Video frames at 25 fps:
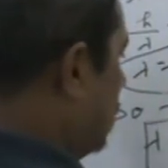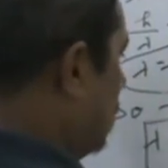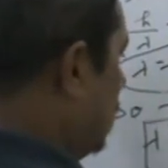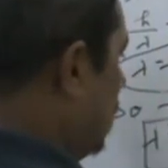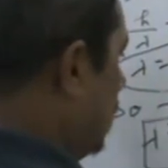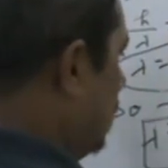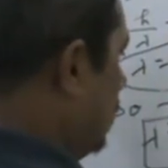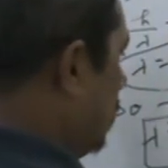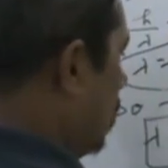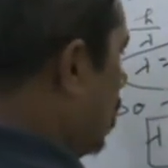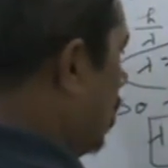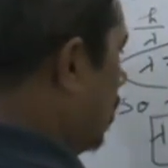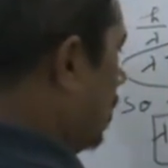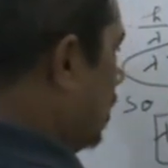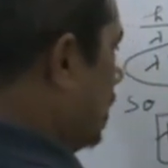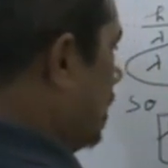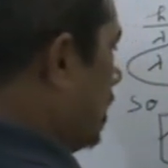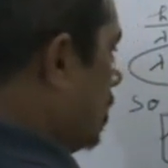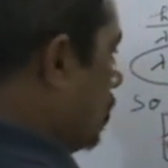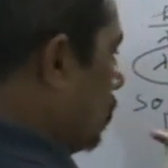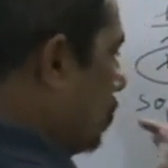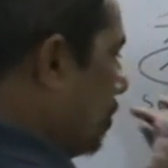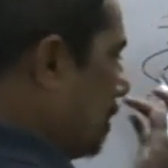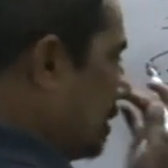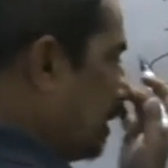
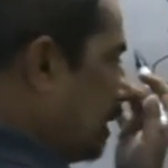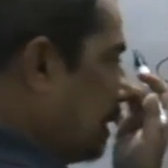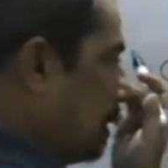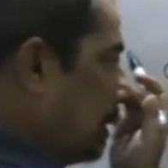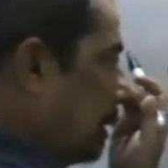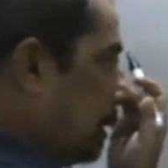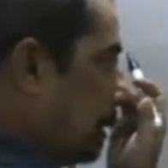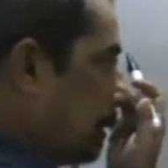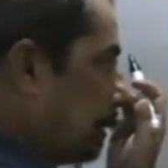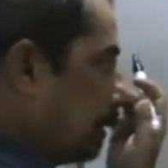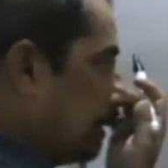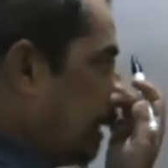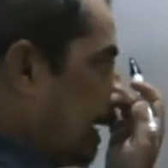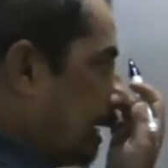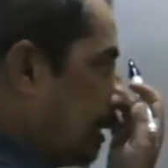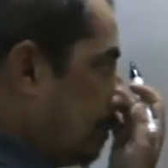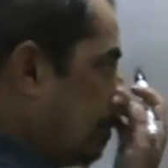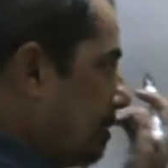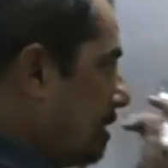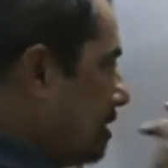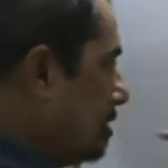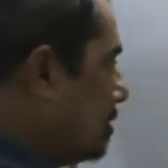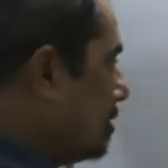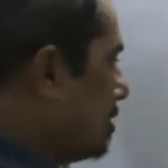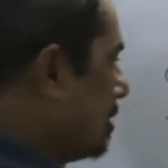de-Broglie equation.
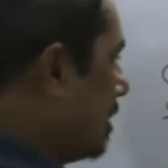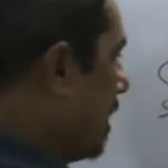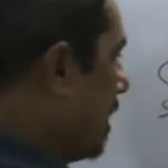That means